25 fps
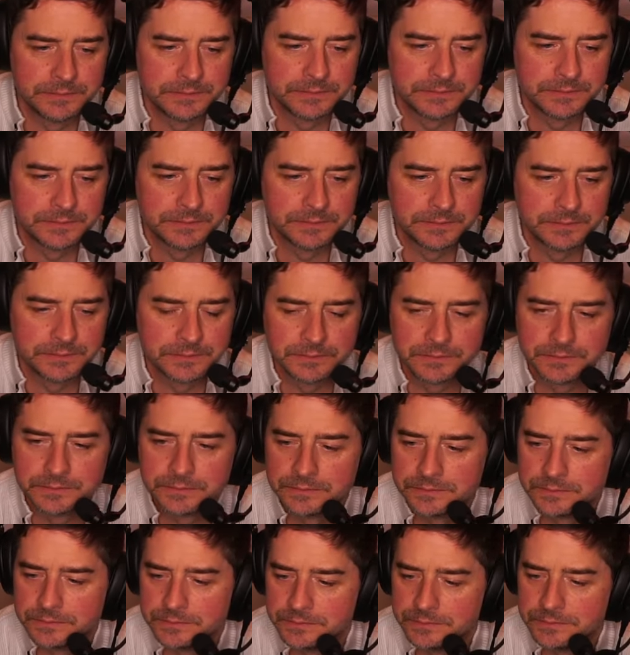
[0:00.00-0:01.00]
hiding in the
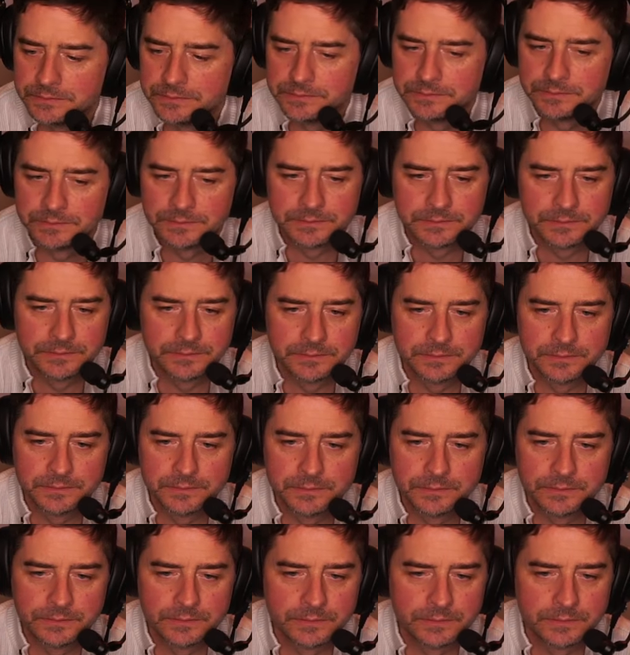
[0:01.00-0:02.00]
sheep. Kid,
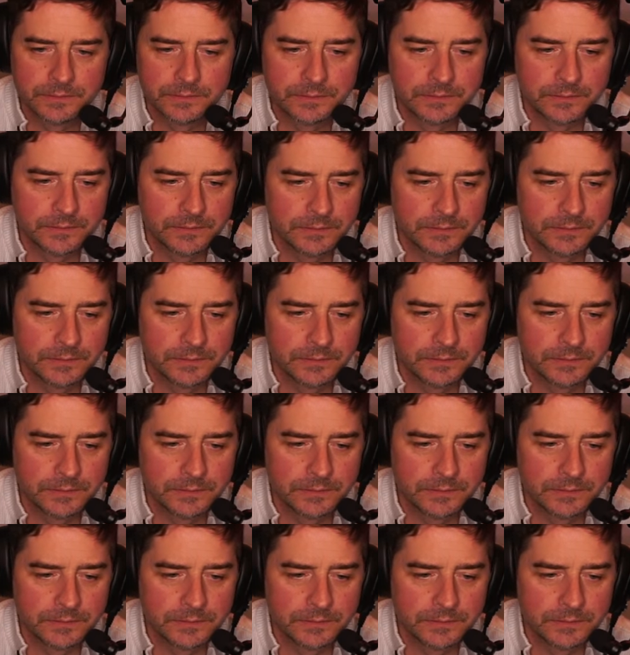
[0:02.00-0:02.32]
you're up.